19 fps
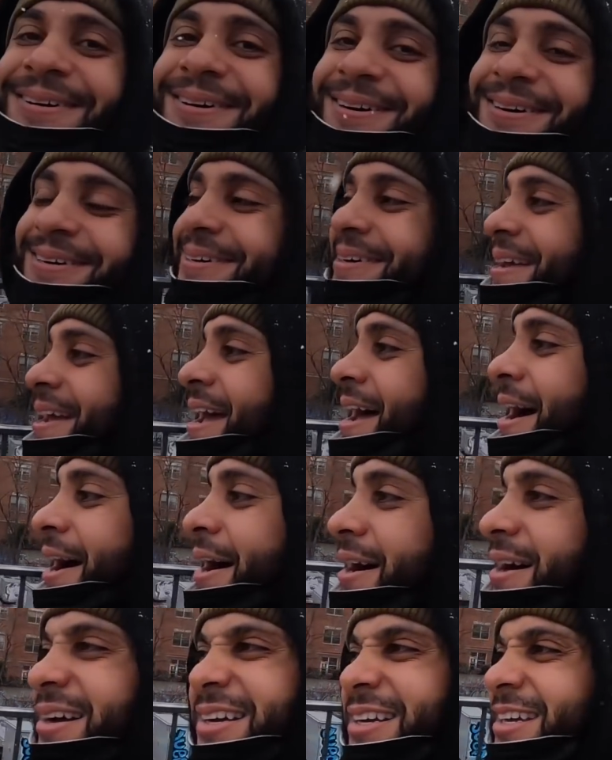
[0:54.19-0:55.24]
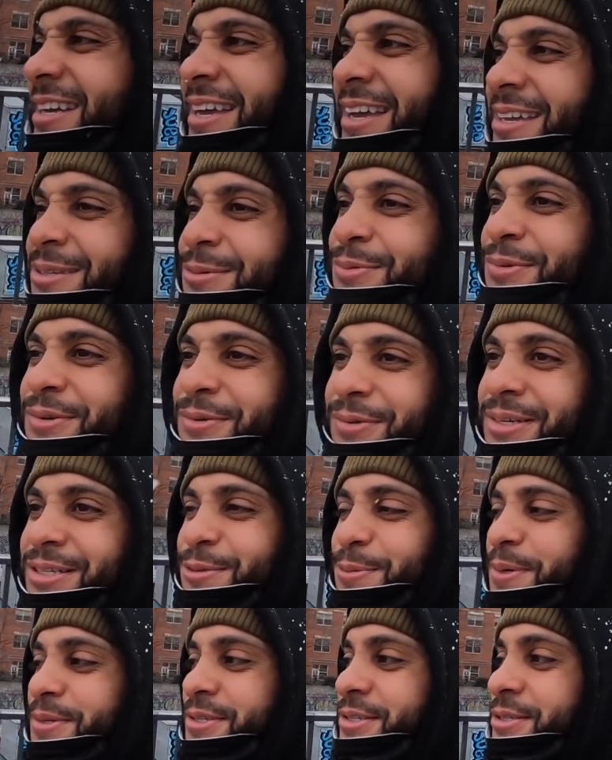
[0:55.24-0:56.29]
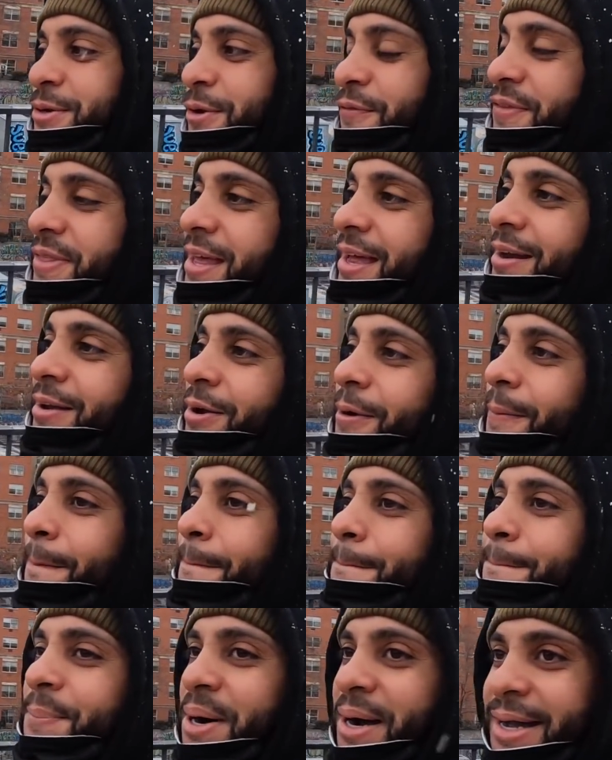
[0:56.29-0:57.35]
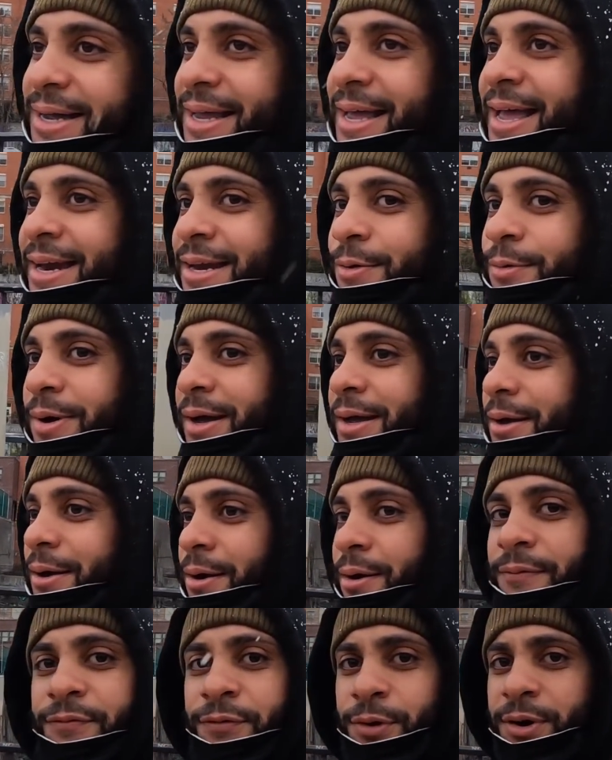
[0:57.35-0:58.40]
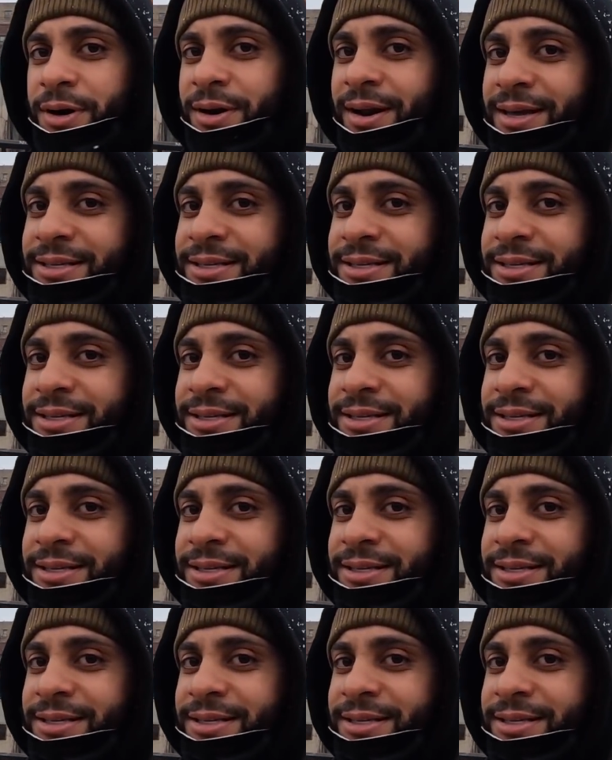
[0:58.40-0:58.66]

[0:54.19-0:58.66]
Or uh, it ain't really supposed to snow for that long. But anyway, um, 400